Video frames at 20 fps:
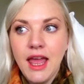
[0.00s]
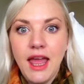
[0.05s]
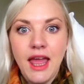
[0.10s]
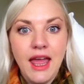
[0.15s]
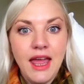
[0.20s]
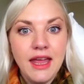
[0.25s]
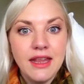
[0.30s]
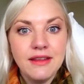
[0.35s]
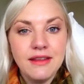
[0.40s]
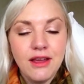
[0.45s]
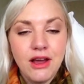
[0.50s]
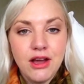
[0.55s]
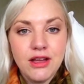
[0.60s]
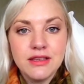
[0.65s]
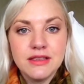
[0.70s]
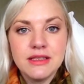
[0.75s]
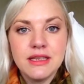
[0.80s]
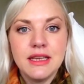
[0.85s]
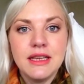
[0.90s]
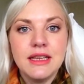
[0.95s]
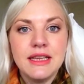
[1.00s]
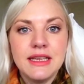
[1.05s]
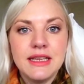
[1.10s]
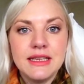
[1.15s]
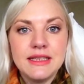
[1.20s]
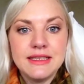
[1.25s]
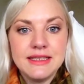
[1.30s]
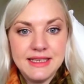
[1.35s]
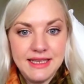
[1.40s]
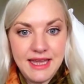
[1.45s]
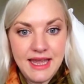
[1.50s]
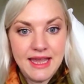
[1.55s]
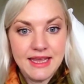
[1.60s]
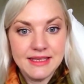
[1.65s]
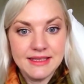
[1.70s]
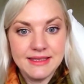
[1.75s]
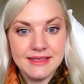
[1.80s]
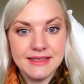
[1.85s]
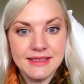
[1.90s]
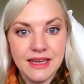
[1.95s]
And the answer is
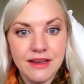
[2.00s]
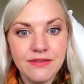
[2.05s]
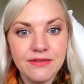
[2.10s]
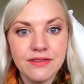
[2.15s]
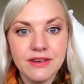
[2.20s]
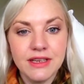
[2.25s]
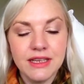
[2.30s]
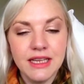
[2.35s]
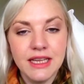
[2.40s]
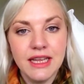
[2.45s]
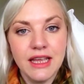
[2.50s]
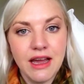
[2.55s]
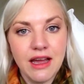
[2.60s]
yes, definitely.